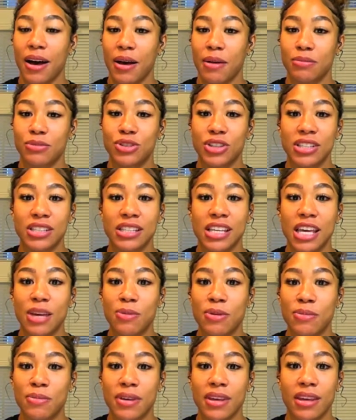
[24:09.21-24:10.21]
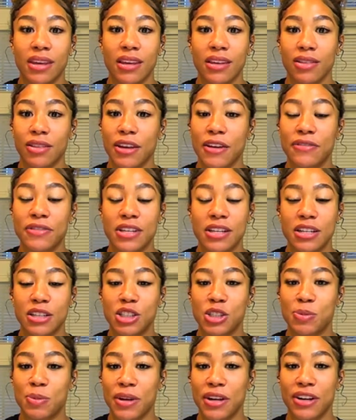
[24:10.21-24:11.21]
Just keeping me lifted in
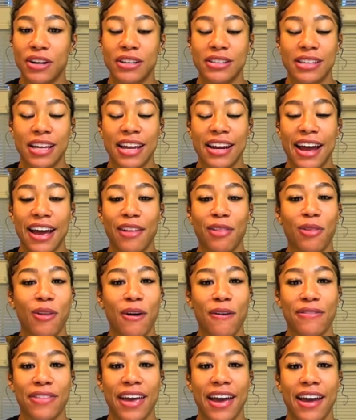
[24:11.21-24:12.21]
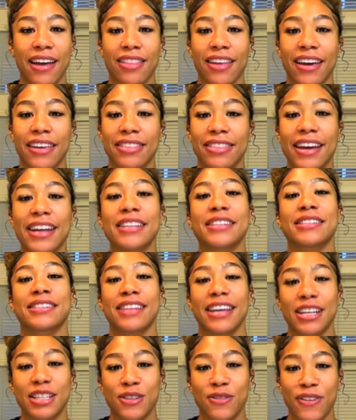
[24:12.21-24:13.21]
spirits. And I love that. Like, that's
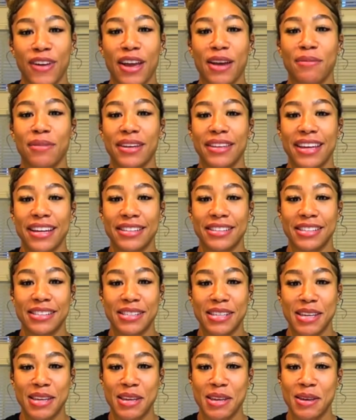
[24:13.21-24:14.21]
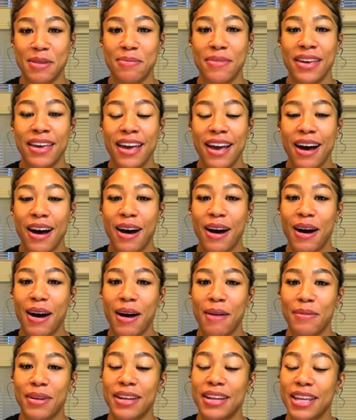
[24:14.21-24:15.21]
family. That's a team.
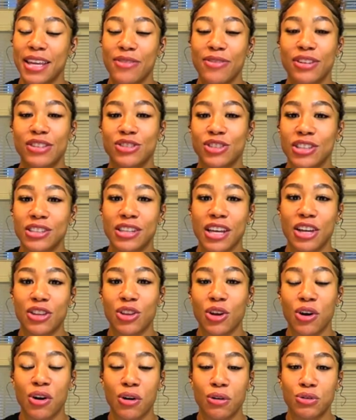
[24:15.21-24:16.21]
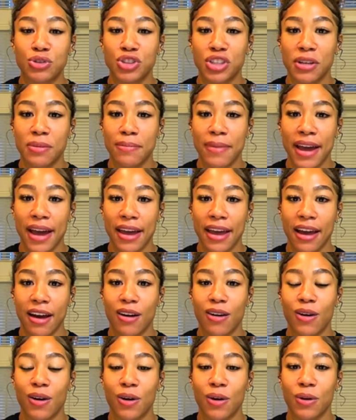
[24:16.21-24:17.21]
And even just like the whole gym back
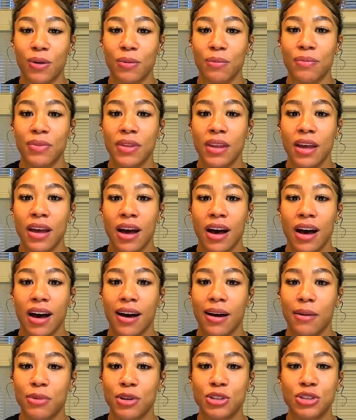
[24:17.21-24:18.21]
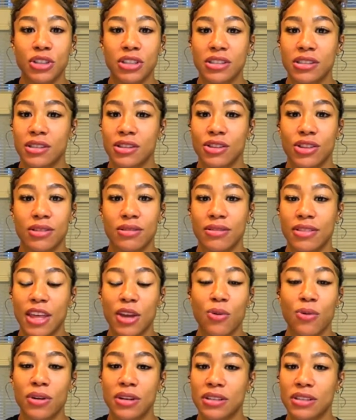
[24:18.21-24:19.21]
at home, they
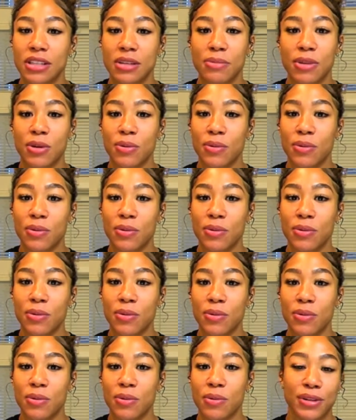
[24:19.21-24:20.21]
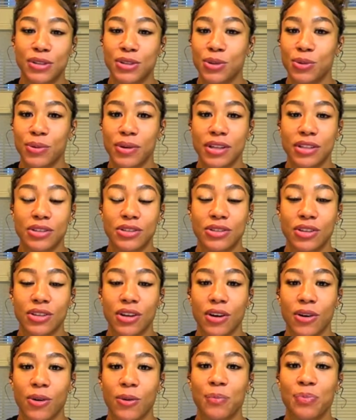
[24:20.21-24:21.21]
want to see me going to win.
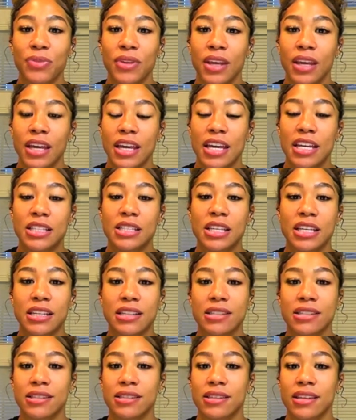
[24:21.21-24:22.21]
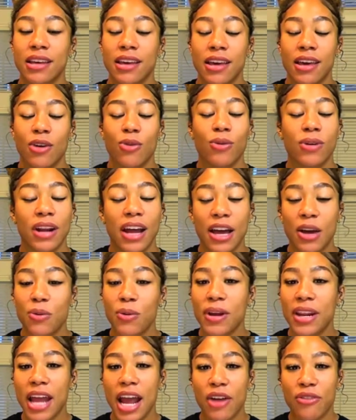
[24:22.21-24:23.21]
So it's when I
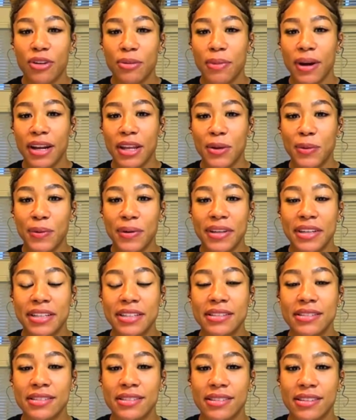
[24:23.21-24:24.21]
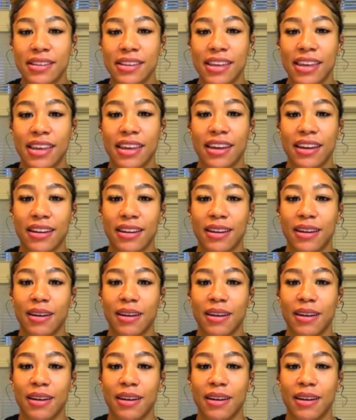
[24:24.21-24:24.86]
win, everybody wins. And